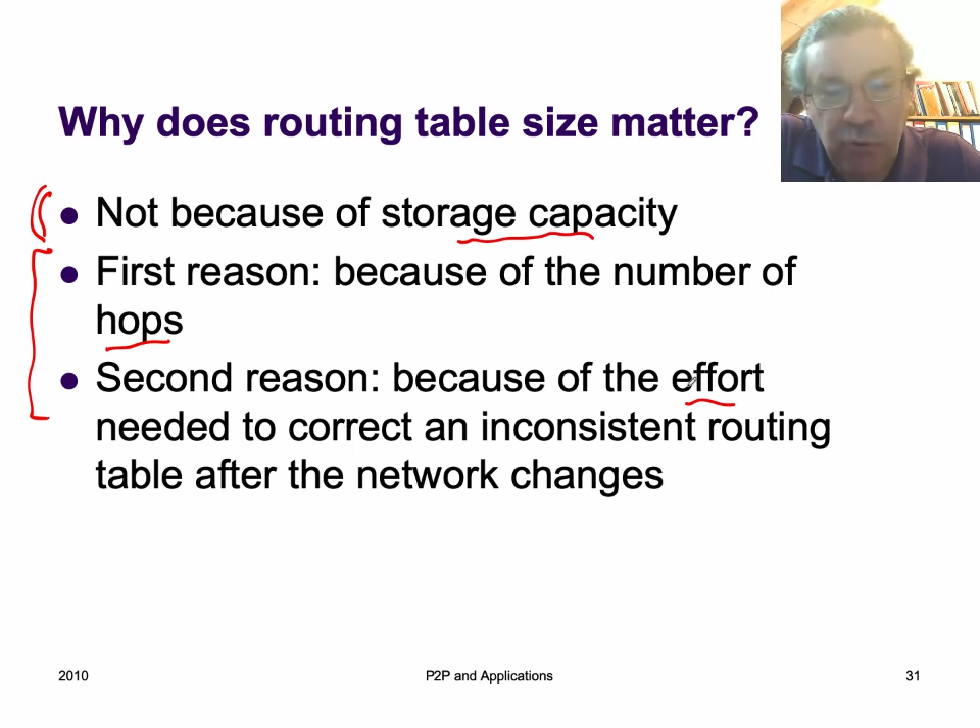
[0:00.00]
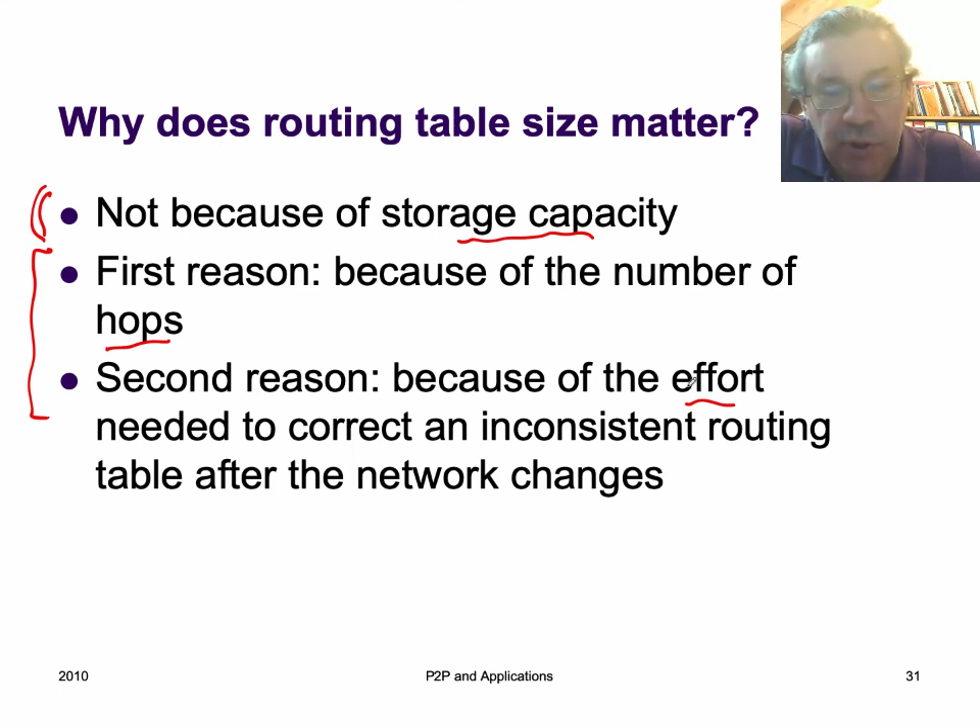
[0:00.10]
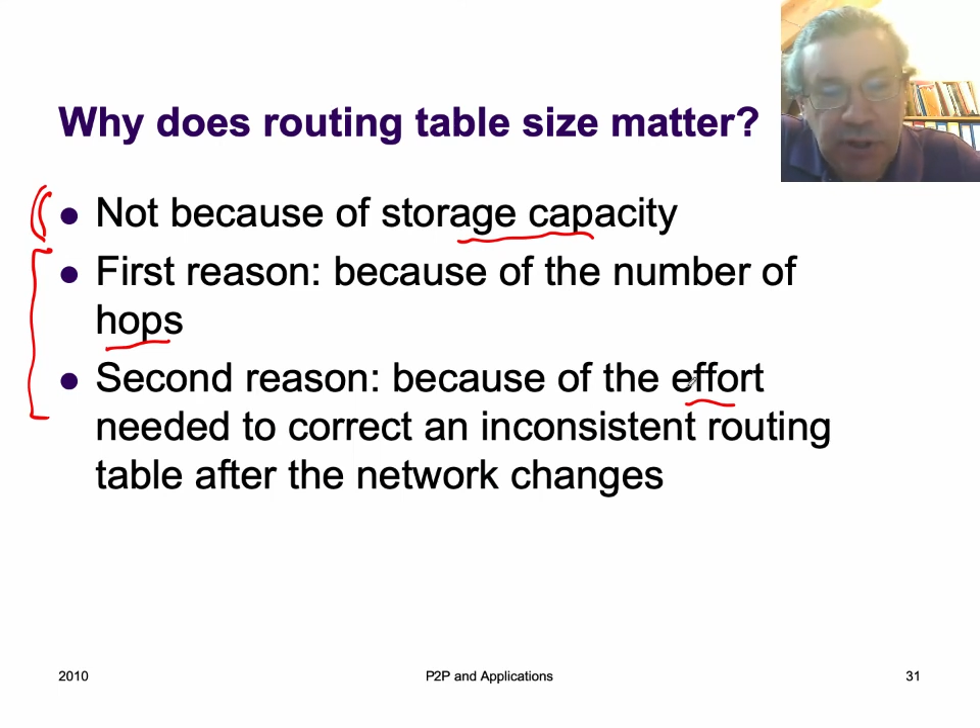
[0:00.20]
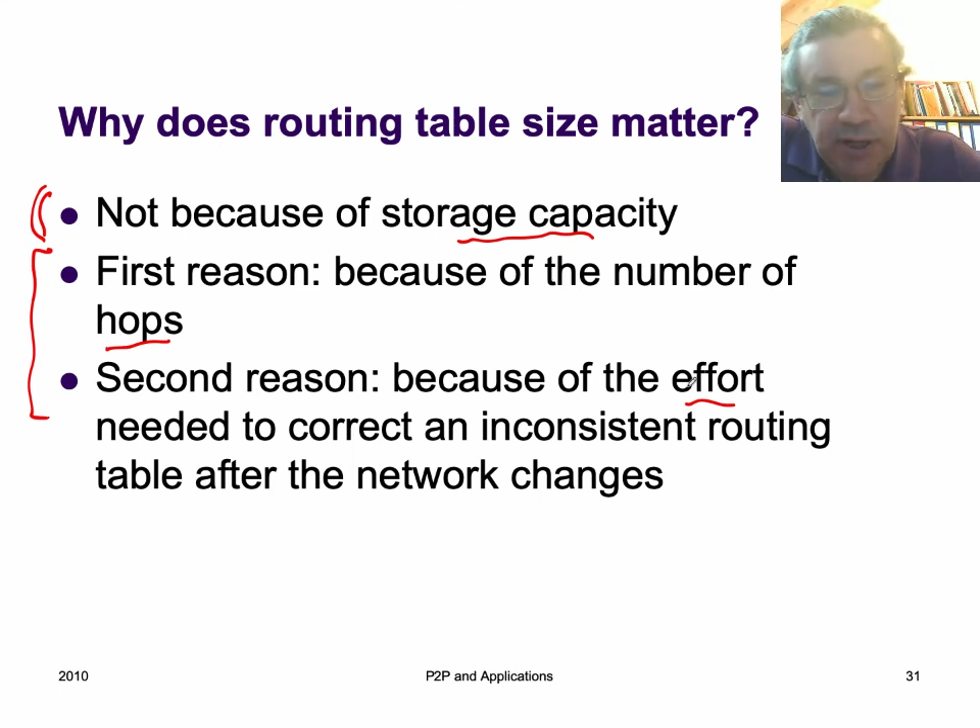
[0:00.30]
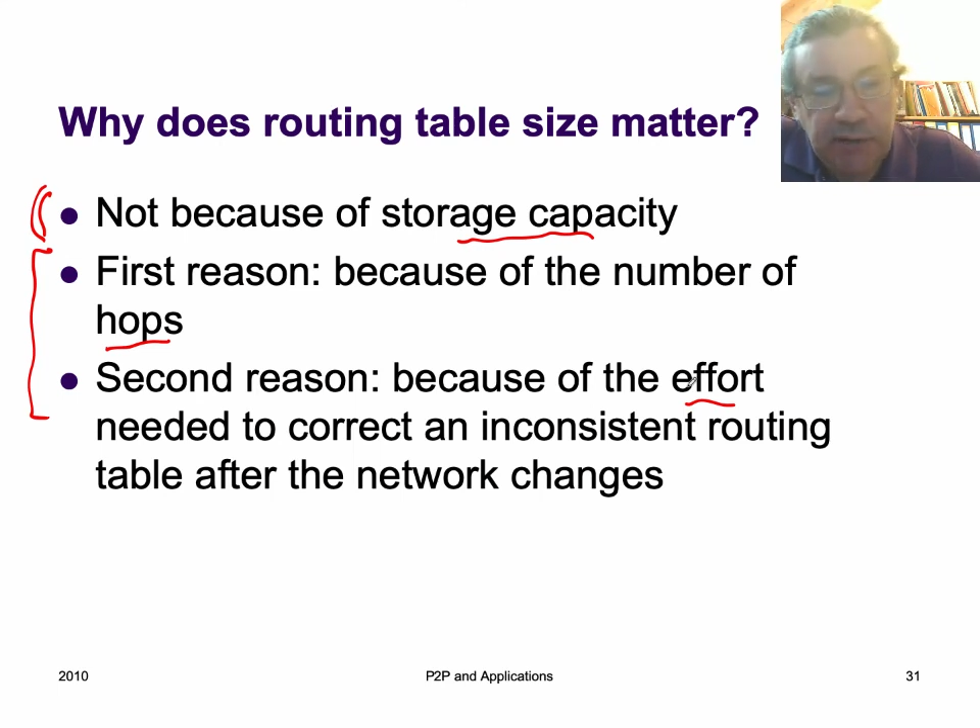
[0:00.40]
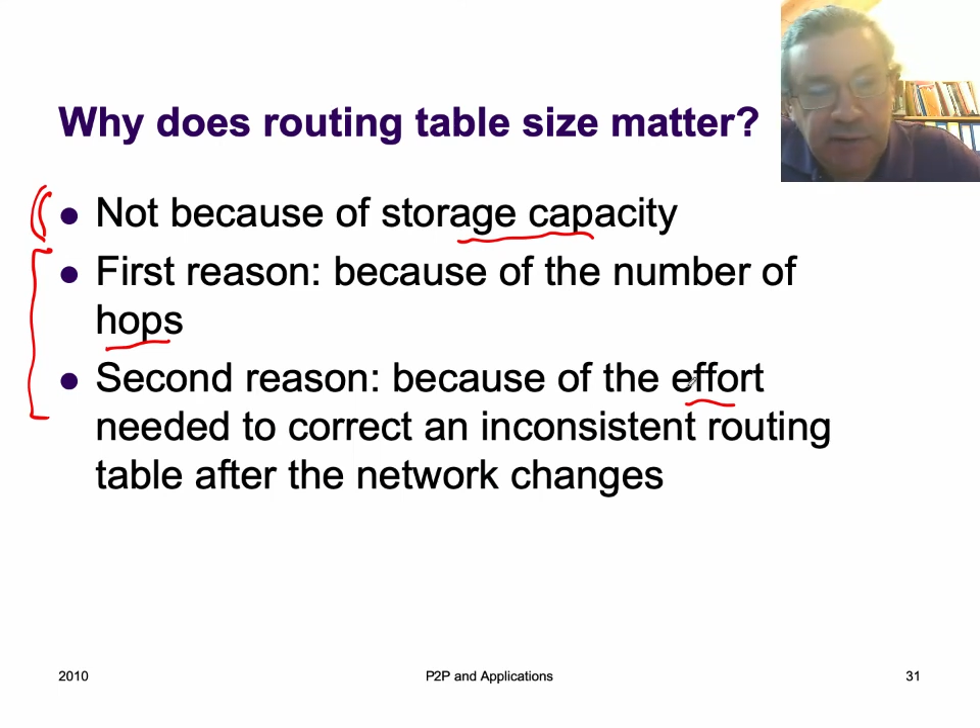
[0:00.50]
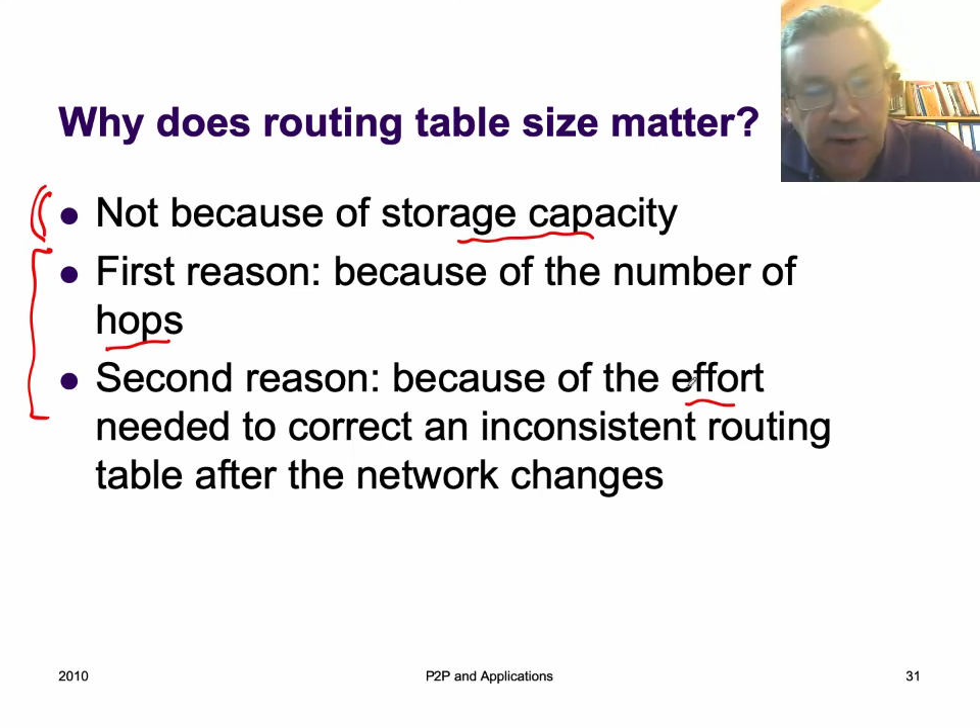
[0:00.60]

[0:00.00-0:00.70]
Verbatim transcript: we need